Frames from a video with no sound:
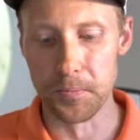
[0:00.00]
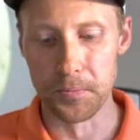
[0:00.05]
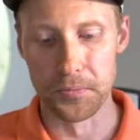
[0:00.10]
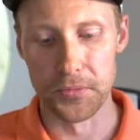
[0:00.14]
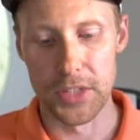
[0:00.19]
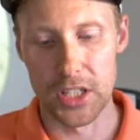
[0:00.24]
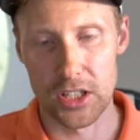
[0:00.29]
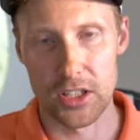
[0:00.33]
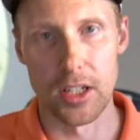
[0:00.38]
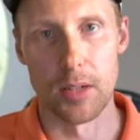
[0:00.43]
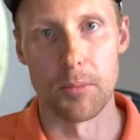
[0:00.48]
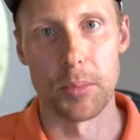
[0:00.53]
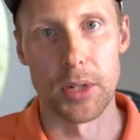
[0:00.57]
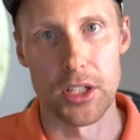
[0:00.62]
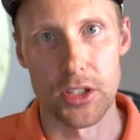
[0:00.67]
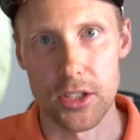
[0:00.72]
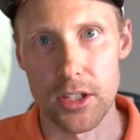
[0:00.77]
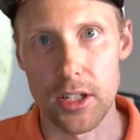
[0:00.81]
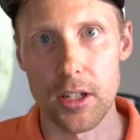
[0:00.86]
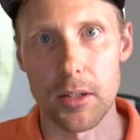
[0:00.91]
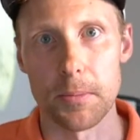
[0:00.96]
step by
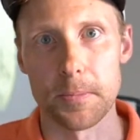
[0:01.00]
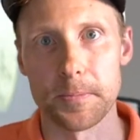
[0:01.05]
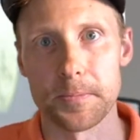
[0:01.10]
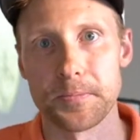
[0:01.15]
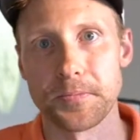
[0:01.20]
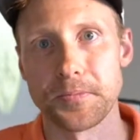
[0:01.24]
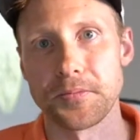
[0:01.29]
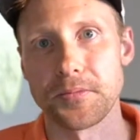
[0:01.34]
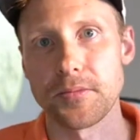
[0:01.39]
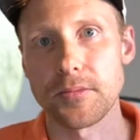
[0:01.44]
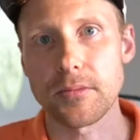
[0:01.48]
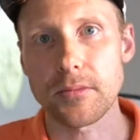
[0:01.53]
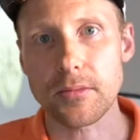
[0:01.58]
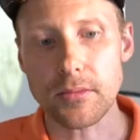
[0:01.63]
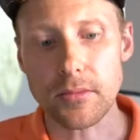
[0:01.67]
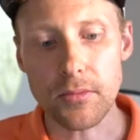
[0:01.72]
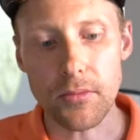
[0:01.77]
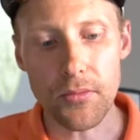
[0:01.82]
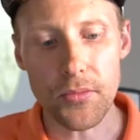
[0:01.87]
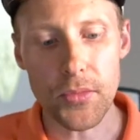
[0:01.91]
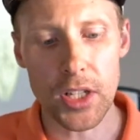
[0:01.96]
step
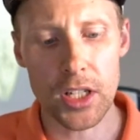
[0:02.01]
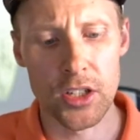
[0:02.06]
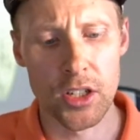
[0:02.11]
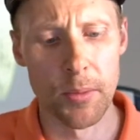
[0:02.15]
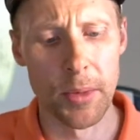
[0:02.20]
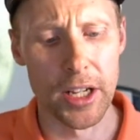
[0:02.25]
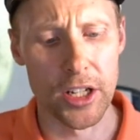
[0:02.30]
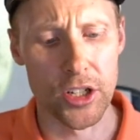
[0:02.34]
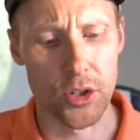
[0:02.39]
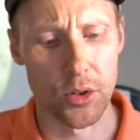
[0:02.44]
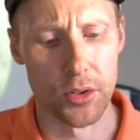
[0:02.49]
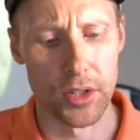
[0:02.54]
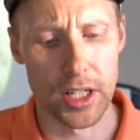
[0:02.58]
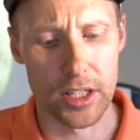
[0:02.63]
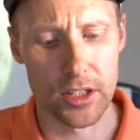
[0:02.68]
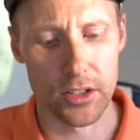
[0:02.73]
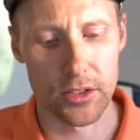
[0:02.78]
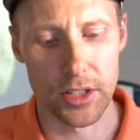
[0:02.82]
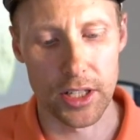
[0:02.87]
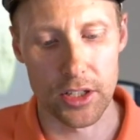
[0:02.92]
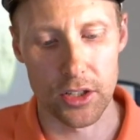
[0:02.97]
to make sure
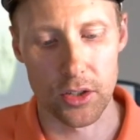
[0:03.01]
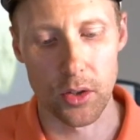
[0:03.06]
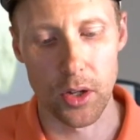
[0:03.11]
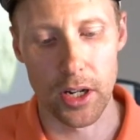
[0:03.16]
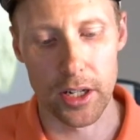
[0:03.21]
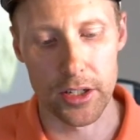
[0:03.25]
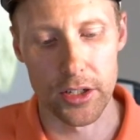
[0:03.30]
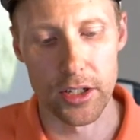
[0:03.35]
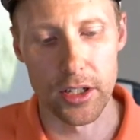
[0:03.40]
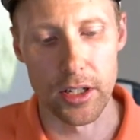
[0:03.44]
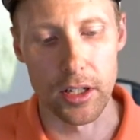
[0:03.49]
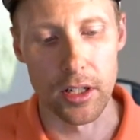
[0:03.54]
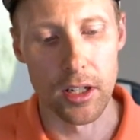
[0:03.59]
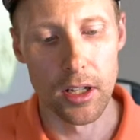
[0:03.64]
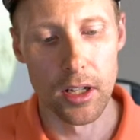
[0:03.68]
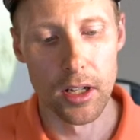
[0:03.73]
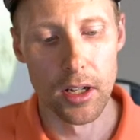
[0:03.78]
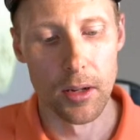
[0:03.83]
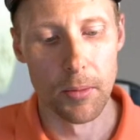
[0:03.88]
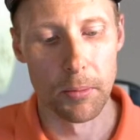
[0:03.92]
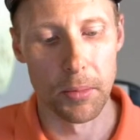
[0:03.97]
that's locked in.
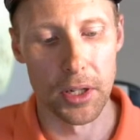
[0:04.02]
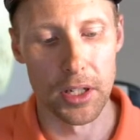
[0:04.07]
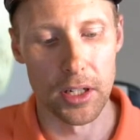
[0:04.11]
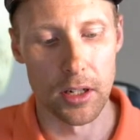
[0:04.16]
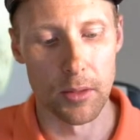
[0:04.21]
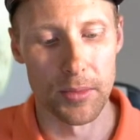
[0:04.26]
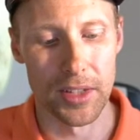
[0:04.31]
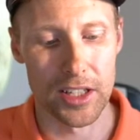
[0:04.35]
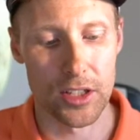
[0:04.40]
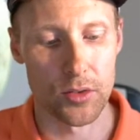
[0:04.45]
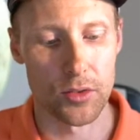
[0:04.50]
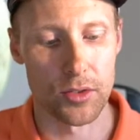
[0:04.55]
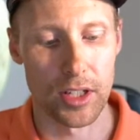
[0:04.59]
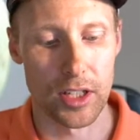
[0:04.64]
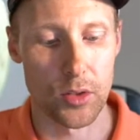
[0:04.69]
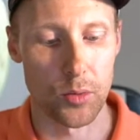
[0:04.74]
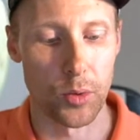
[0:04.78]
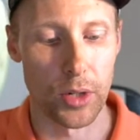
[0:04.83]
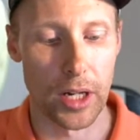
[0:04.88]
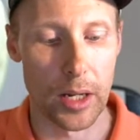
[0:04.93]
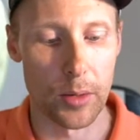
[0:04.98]
But
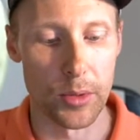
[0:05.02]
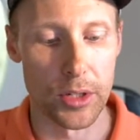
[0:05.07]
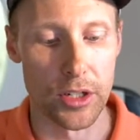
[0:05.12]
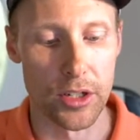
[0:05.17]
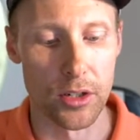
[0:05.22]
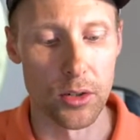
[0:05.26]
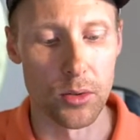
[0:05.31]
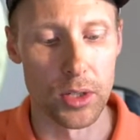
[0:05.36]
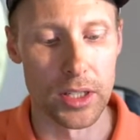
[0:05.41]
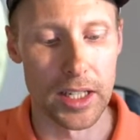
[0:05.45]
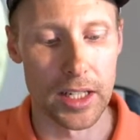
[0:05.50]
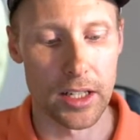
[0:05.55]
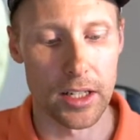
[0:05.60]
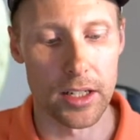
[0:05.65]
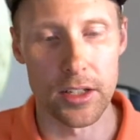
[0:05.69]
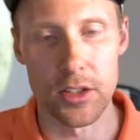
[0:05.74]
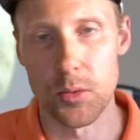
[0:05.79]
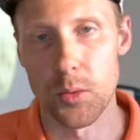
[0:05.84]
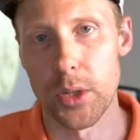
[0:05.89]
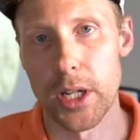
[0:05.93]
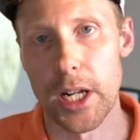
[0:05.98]
that's what I would do, and that
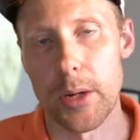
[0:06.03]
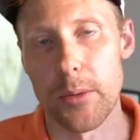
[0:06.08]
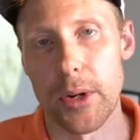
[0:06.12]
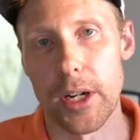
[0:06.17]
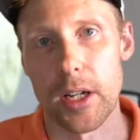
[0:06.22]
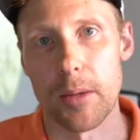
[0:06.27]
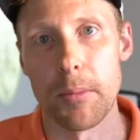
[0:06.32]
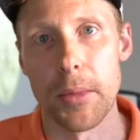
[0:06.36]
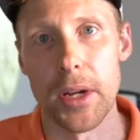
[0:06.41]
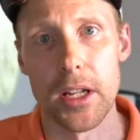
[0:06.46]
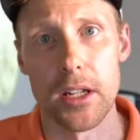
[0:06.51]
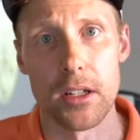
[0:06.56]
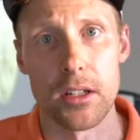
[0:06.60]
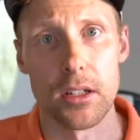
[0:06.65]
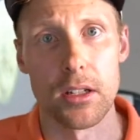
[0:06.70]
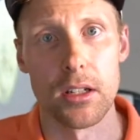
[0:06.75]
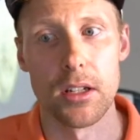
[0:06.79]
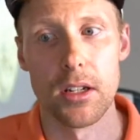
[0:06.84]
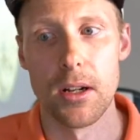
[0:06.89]
is what I recommend.